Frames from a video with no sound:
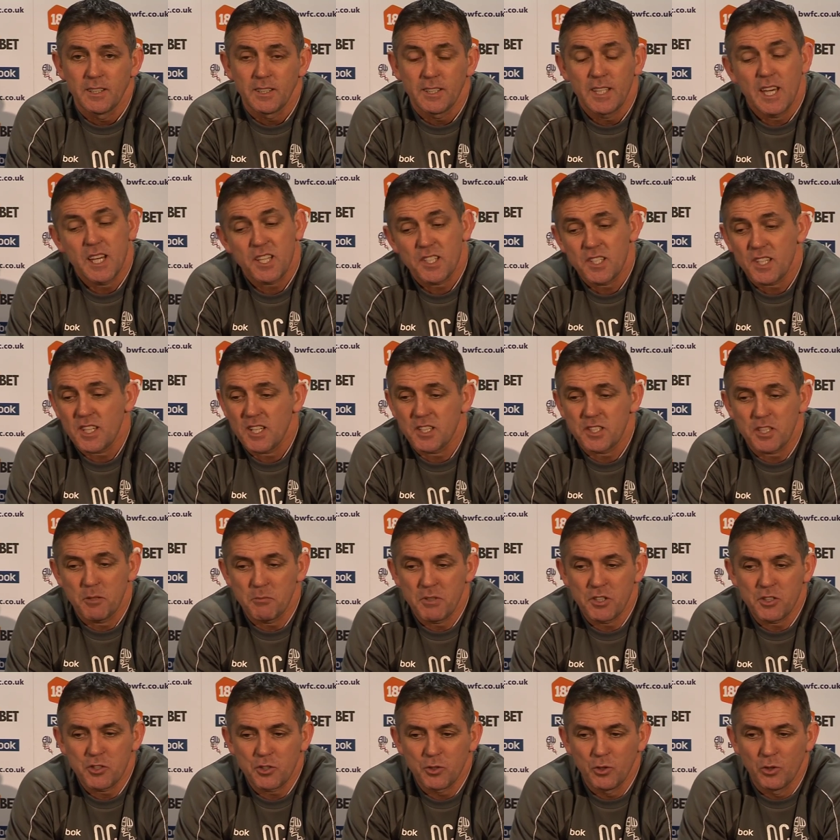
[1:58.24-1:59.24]
as well. Yes, there is.
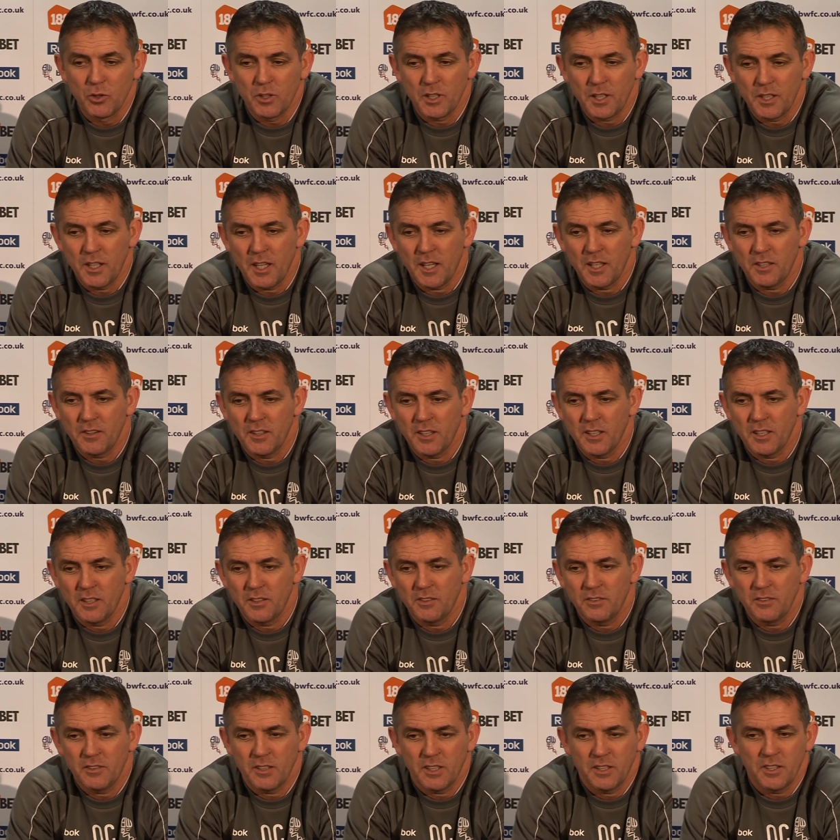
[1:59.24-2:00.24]
I mean, so in in,
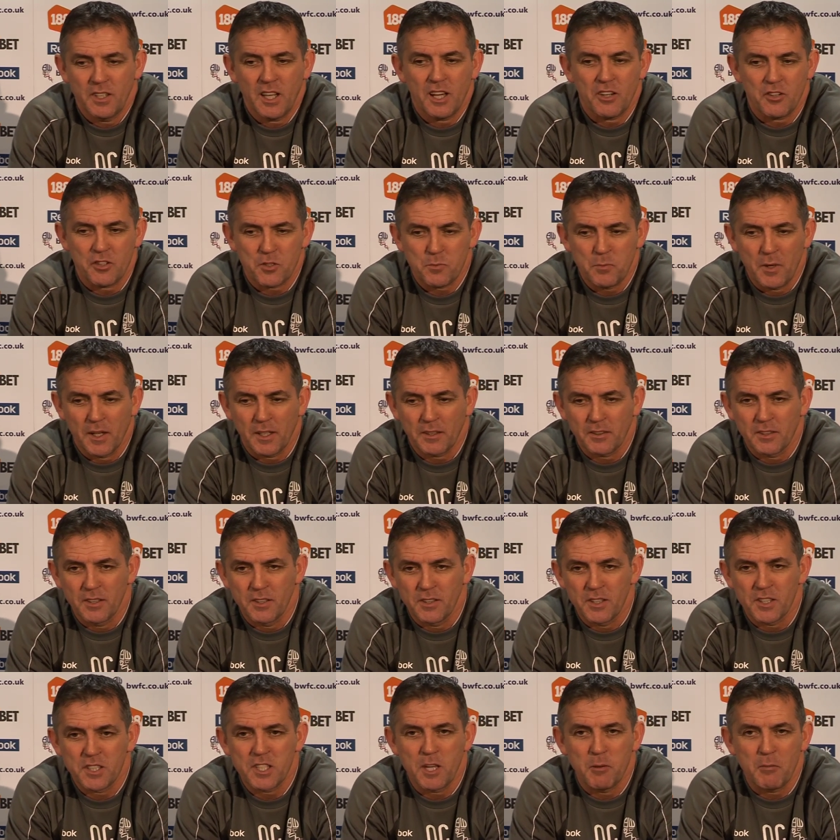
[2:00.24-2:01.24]
in, in that respect,
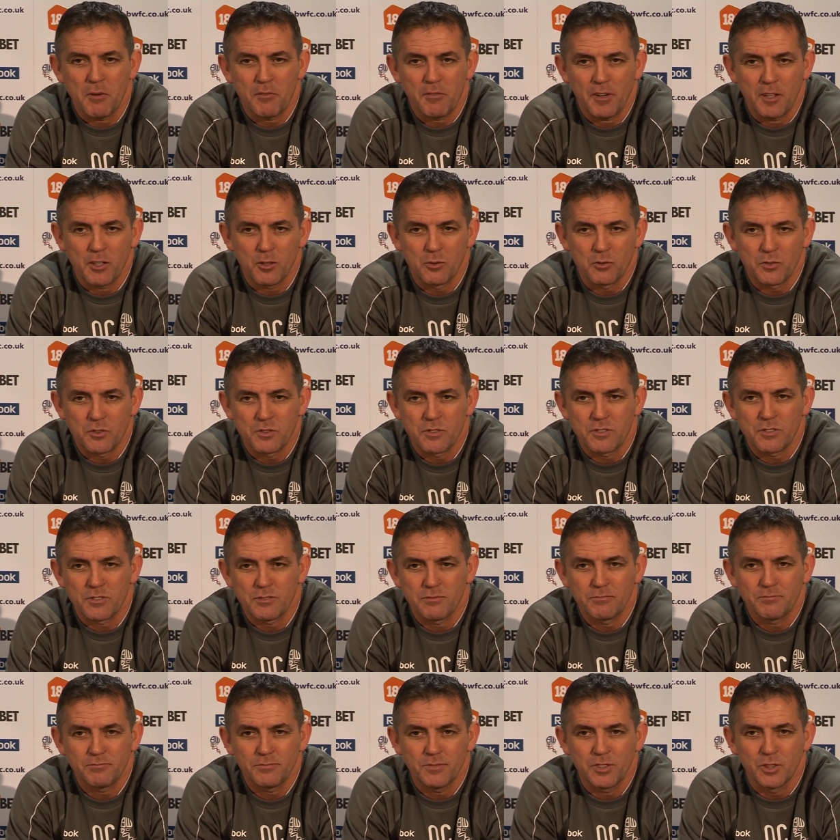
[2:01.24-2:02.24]
the, the semi
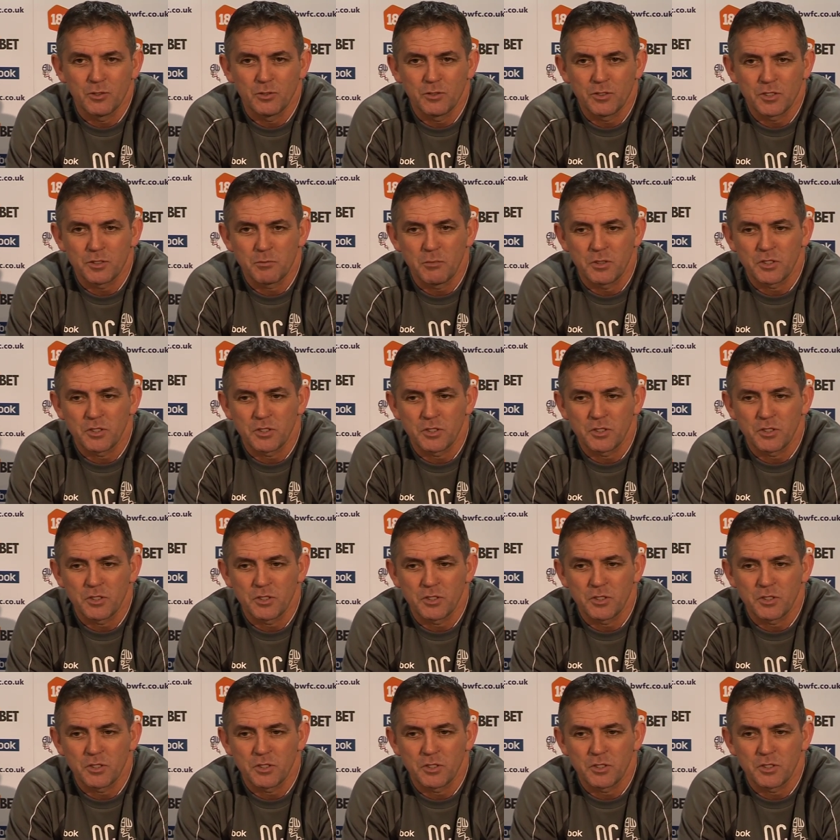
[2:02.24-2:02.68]
finals, you know, as